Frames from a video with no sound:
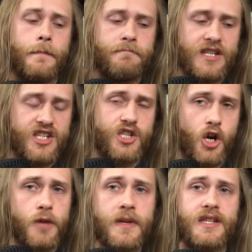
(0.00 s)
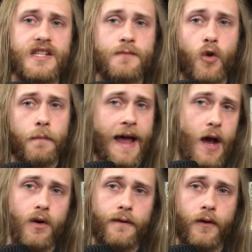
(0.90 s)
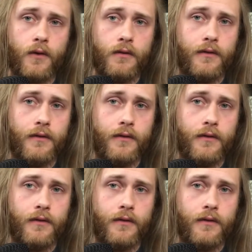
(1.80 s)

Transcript: Discernment is more powerful